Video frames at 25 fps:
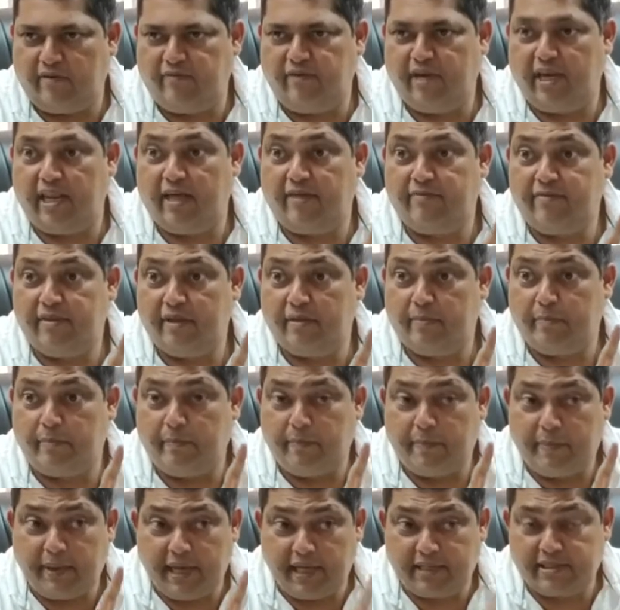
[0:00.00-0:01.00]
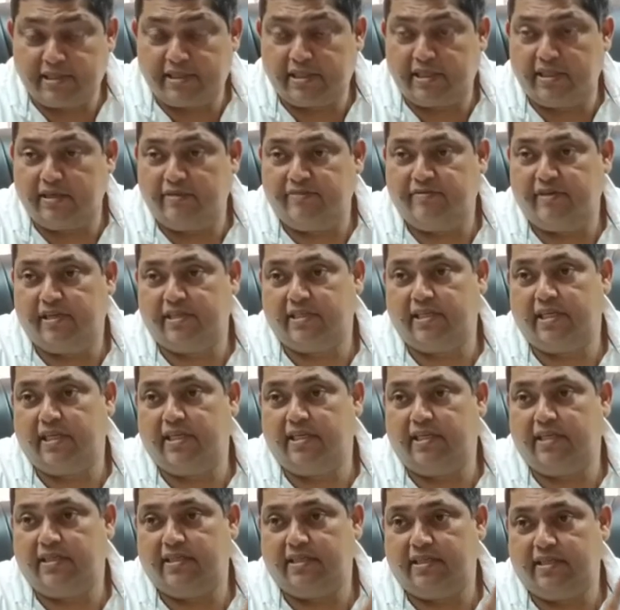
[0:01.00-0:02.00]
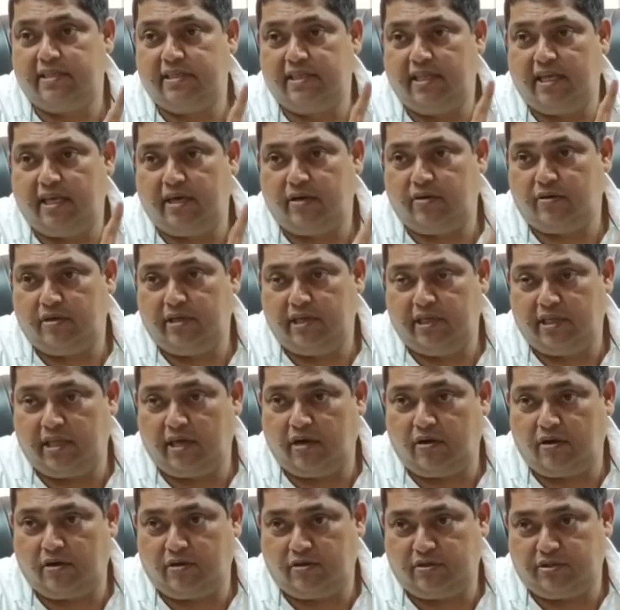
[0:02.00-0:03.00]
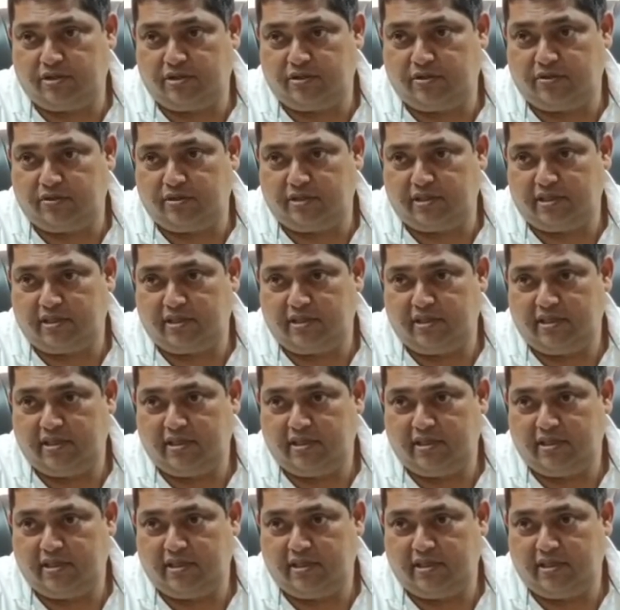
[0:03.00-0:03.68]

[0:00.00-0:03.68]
will have the best facilities in our constituency.